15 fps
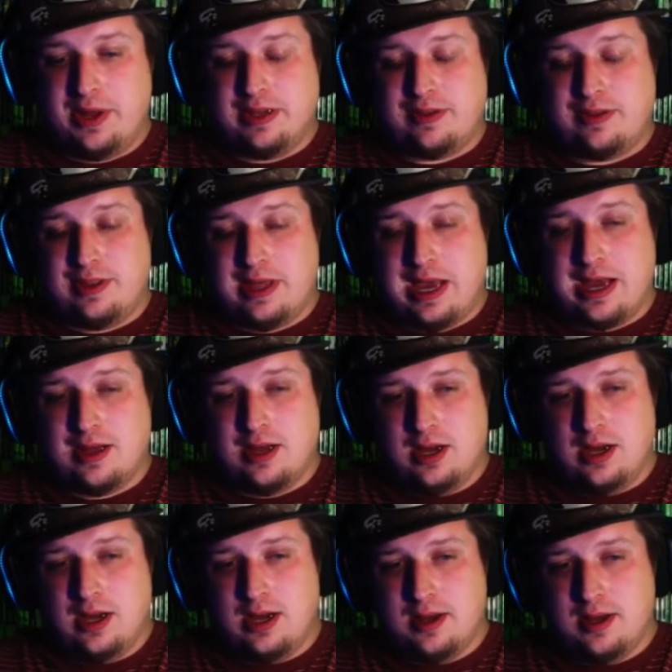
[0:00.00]
to that,
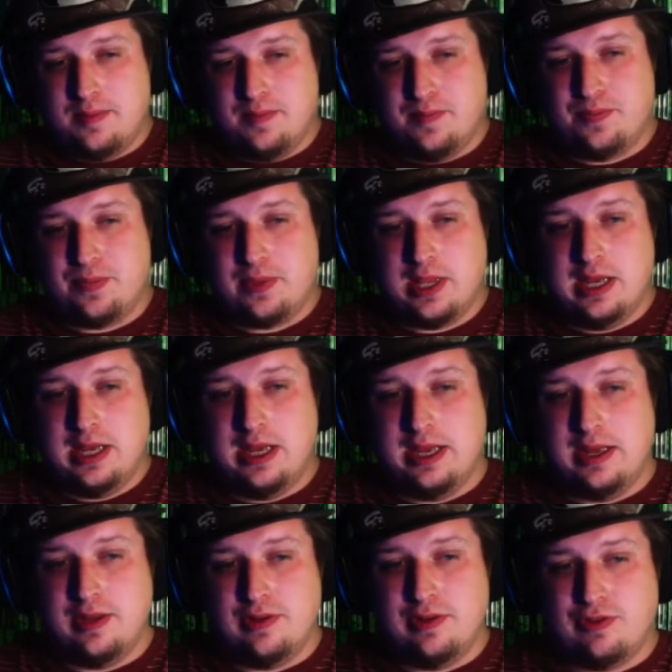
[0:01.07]

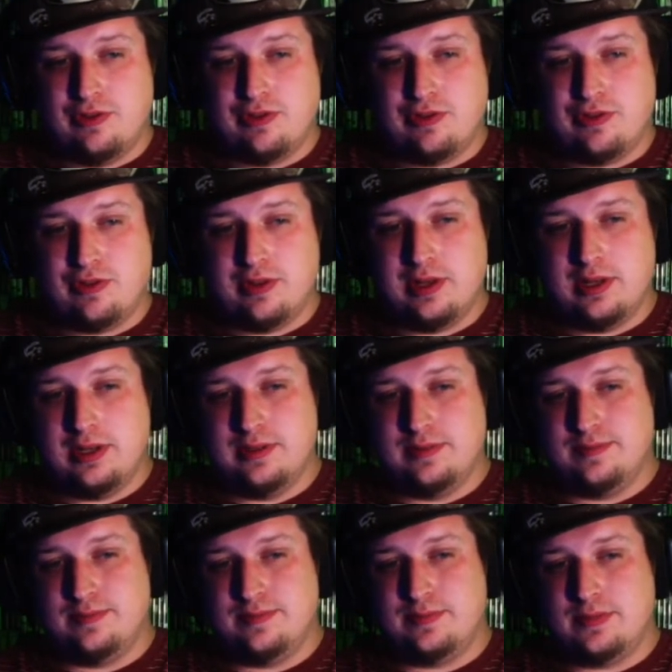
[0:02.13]
is
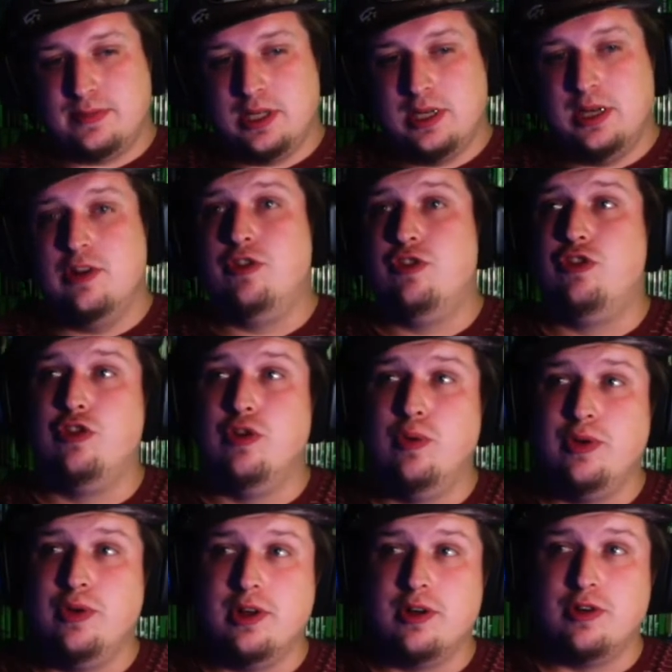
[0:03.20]

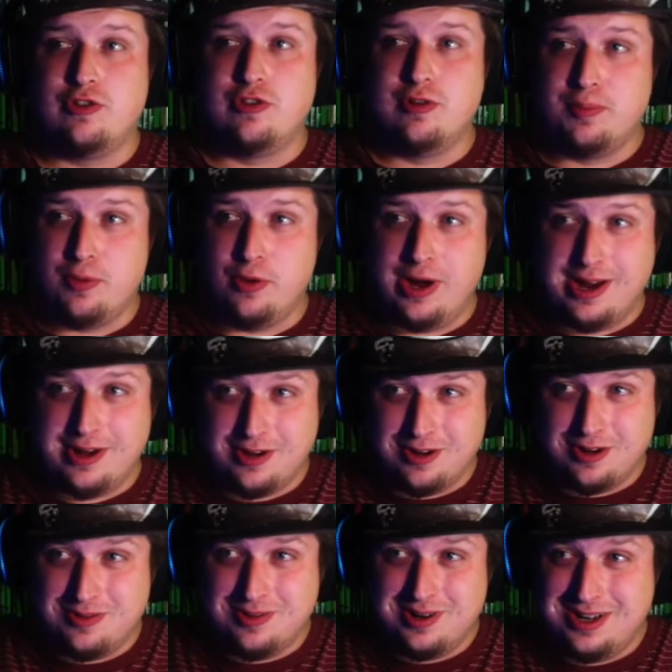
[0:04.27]
Junior
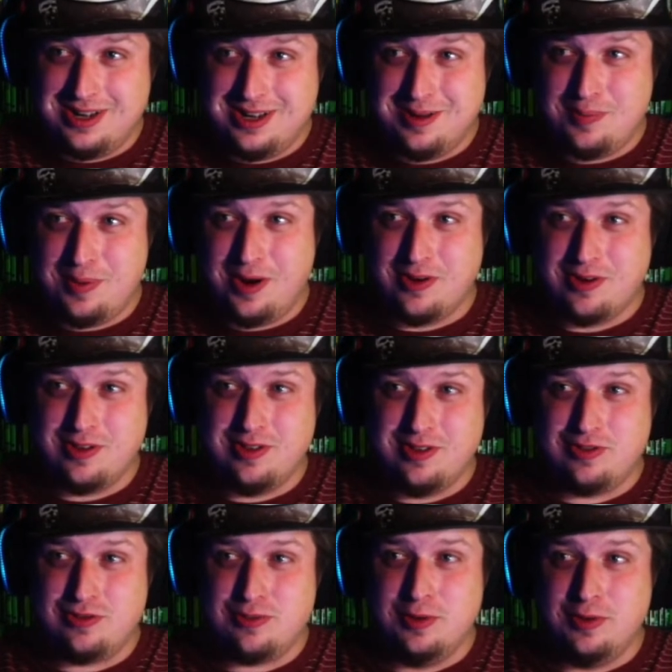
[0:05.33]
Soprano a part of
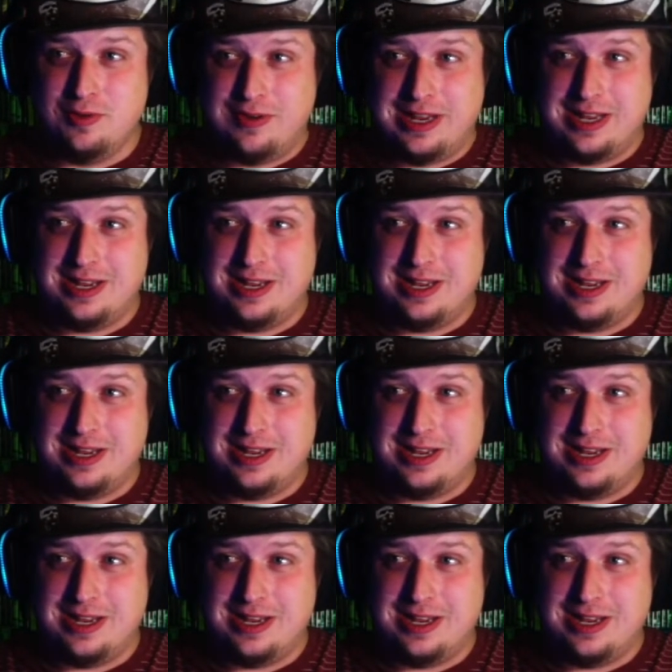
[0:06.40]
this movie?